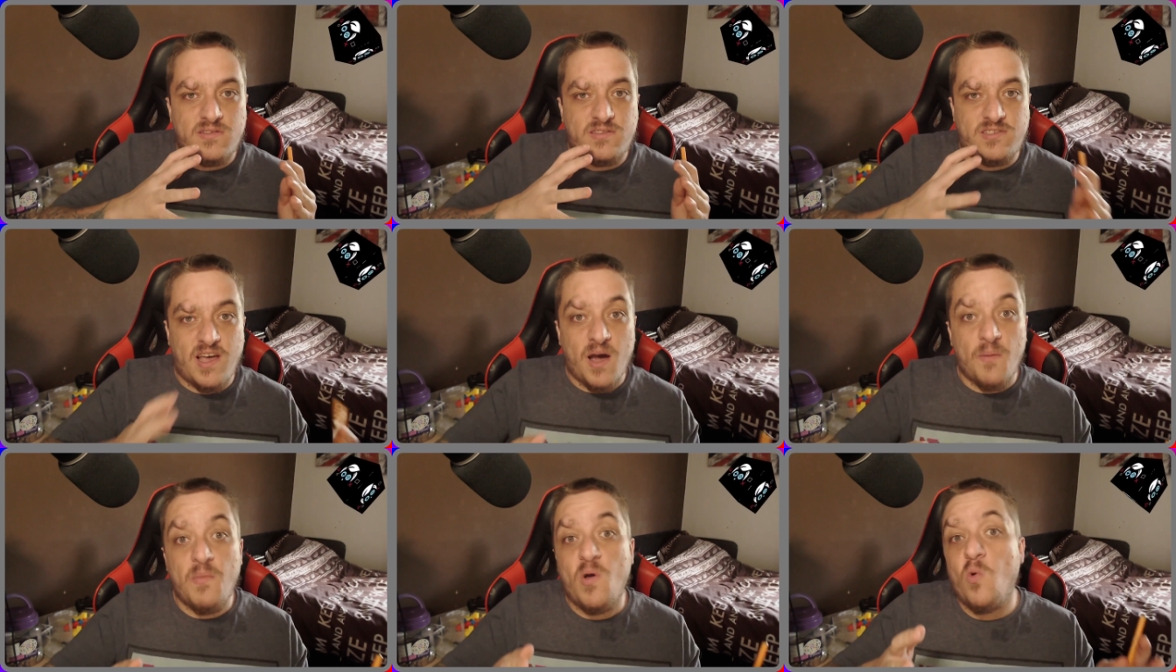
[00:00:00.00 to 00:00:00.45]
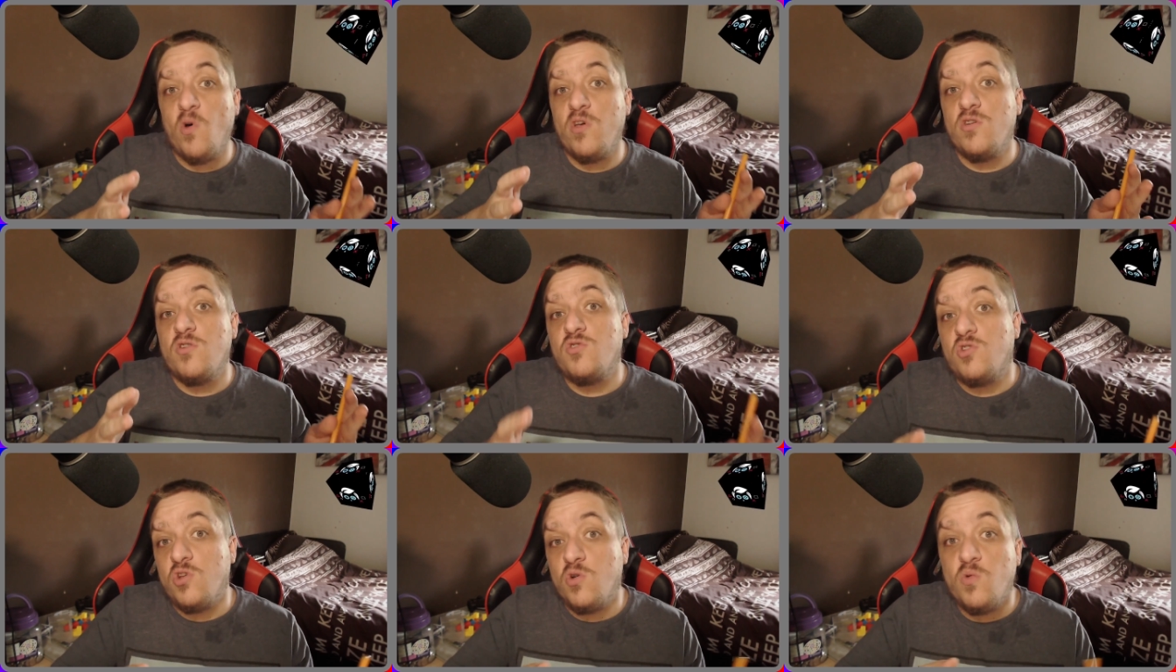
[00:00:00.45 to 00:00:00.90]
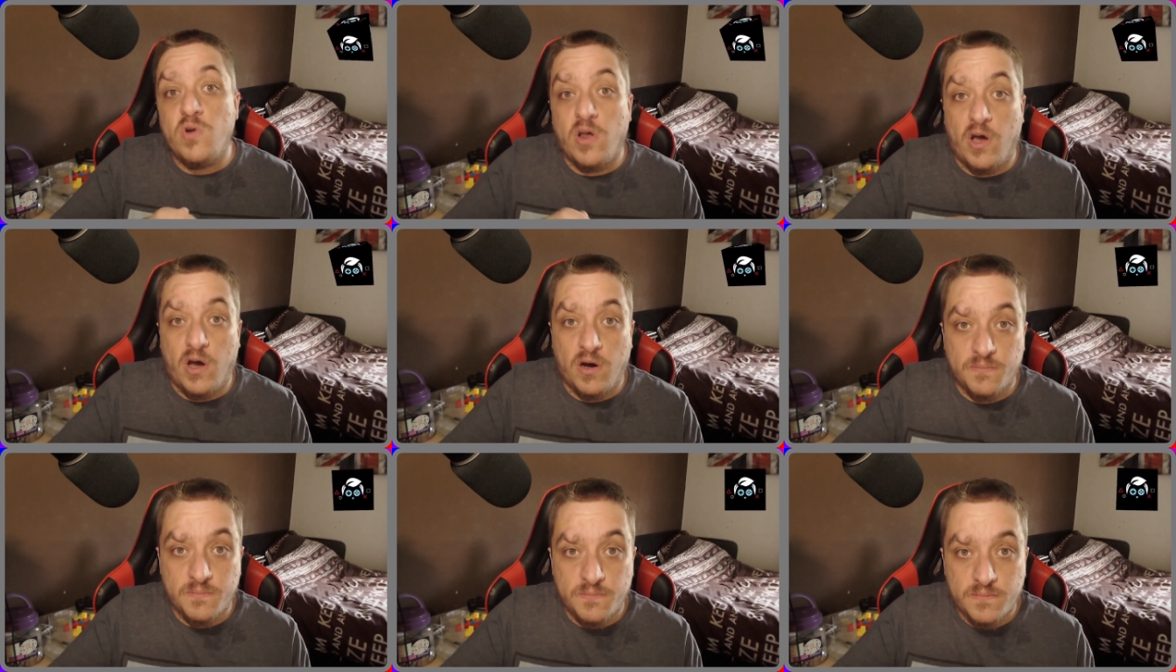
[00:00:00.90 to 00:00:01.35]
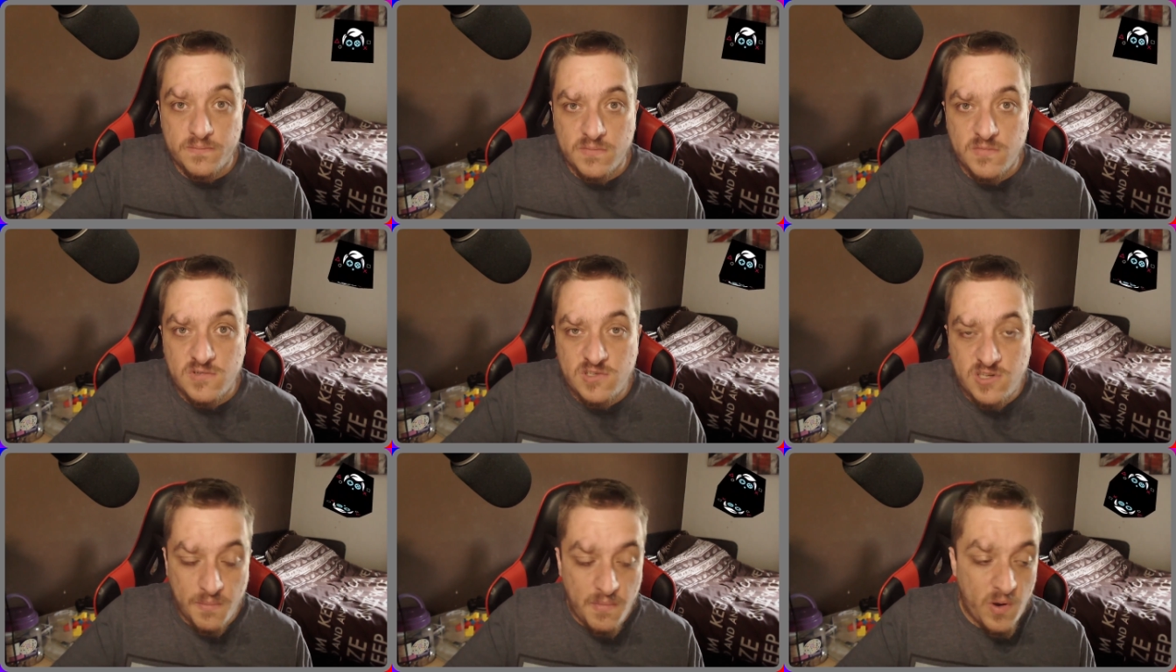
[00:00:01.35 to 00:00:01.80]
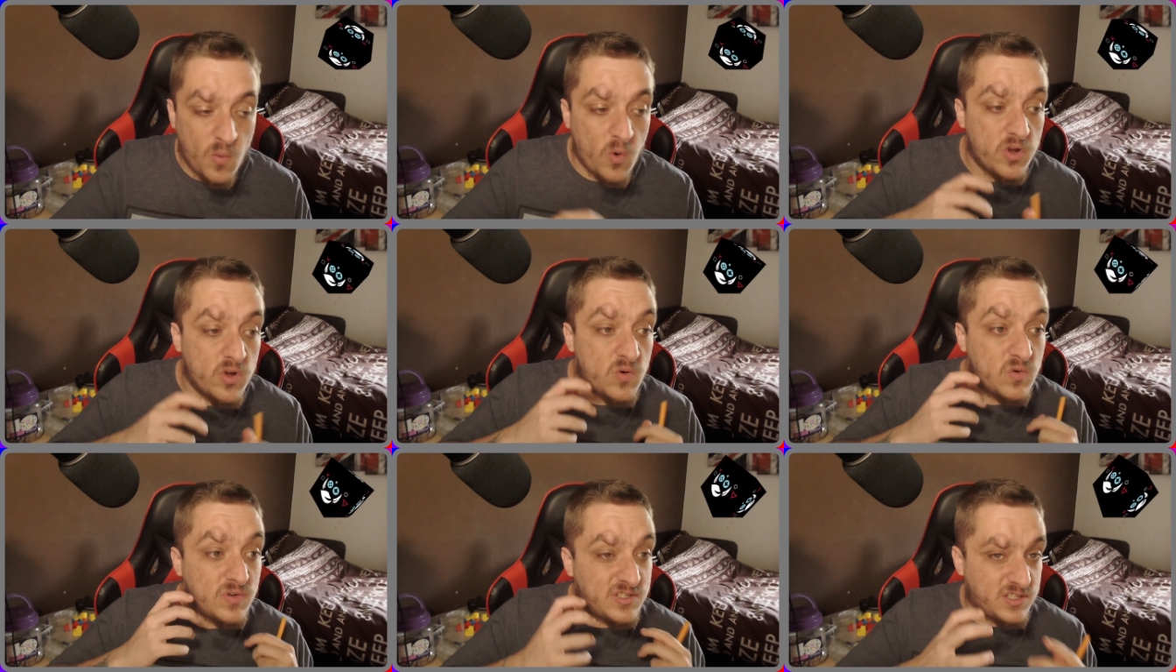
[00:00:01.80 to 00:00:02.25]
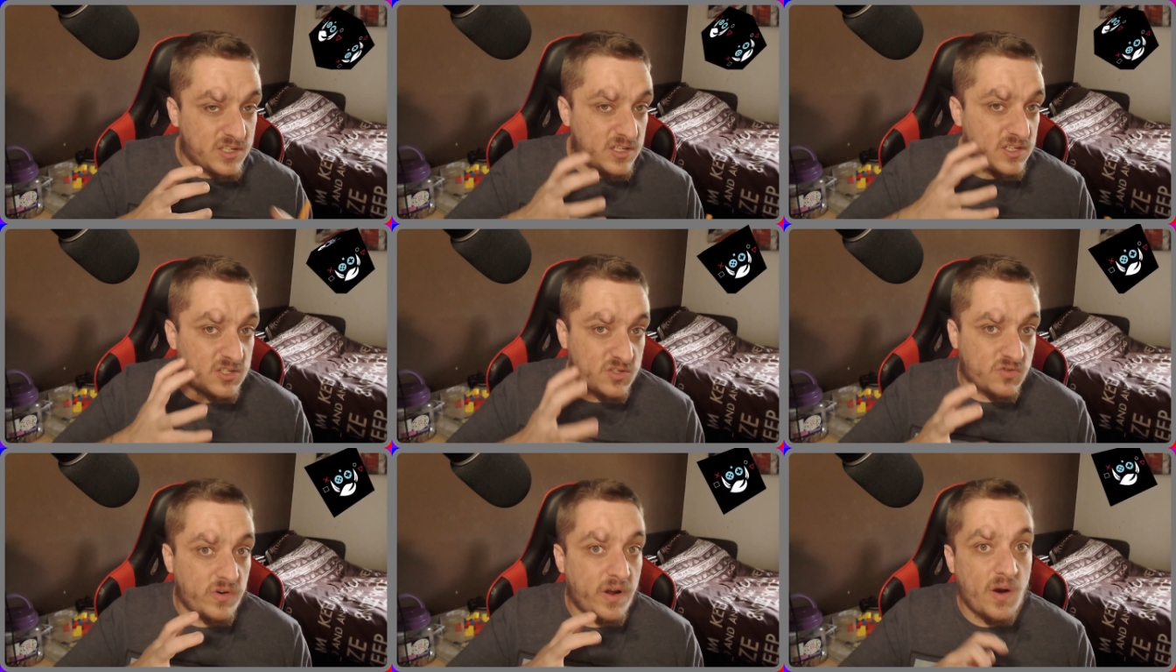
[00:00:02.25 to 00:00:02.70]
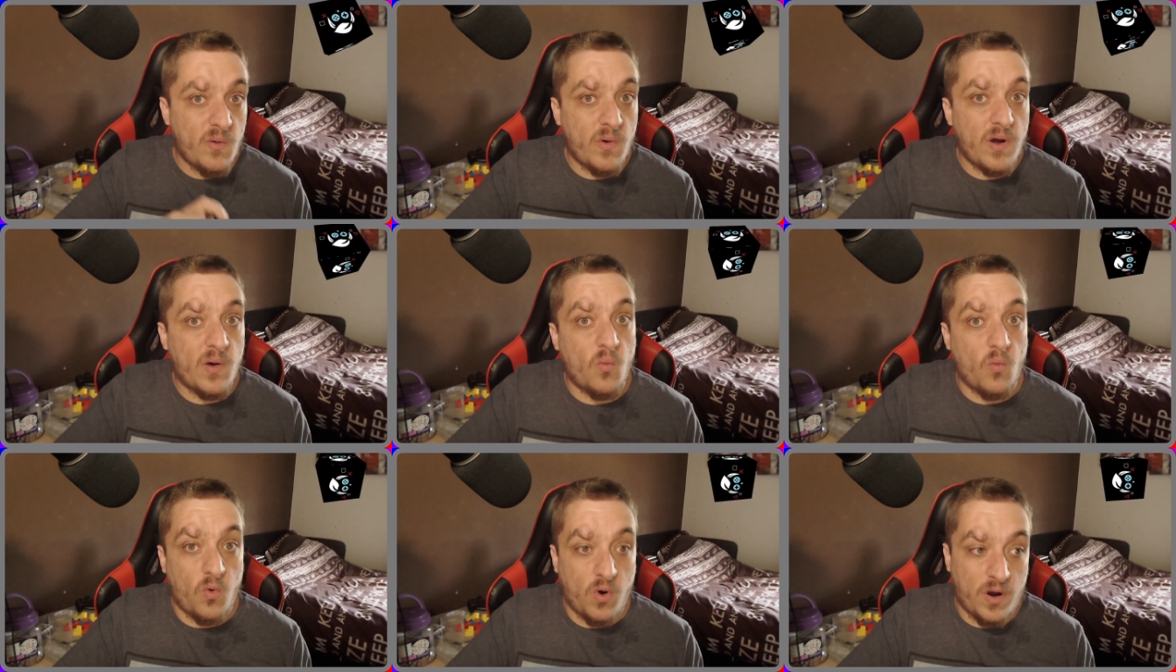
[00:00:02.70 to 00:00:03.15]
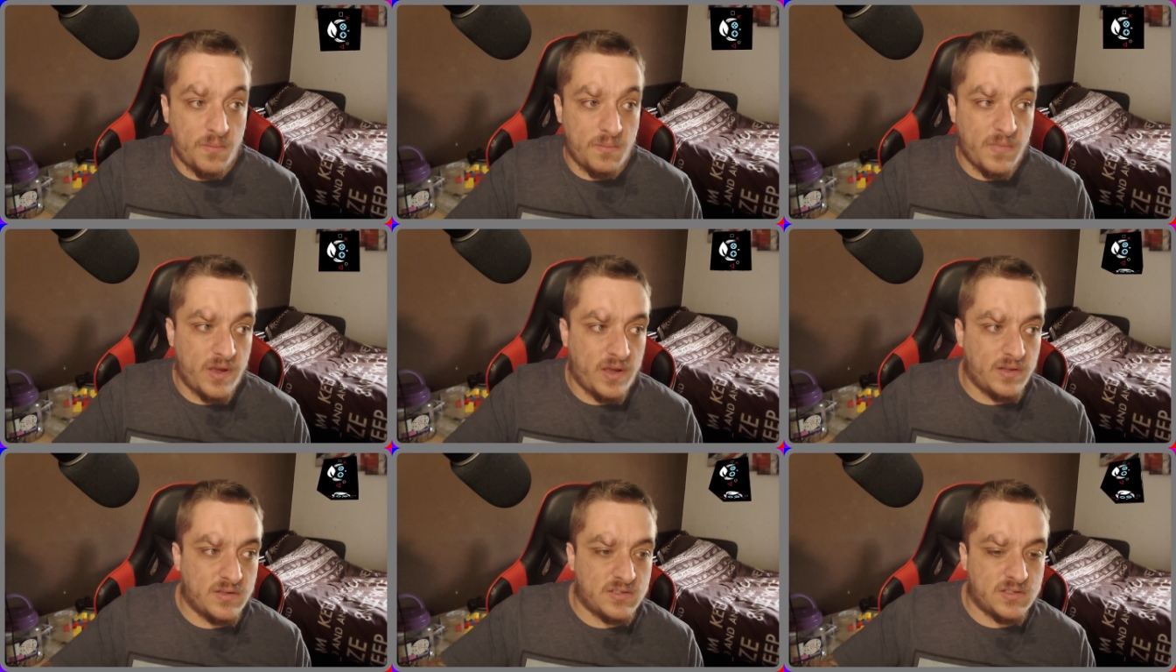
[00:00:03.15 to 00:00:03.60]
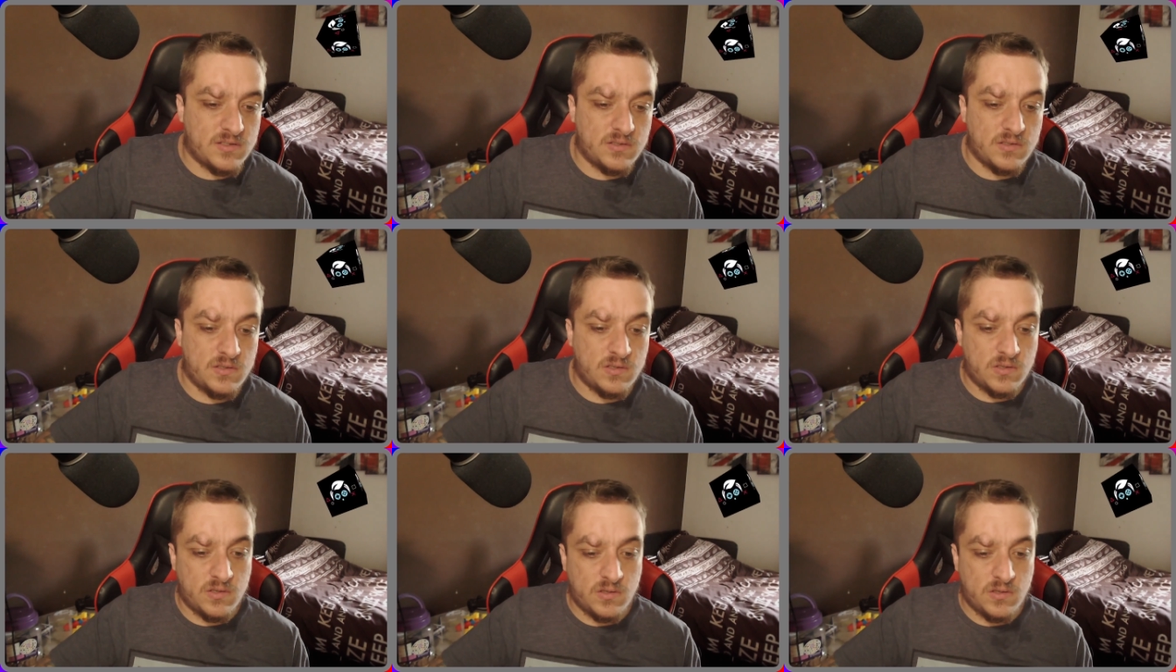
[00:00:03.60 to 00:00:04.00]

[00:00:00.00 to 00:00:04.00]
Tell me what you do know. Tell me what you see straight away what it means.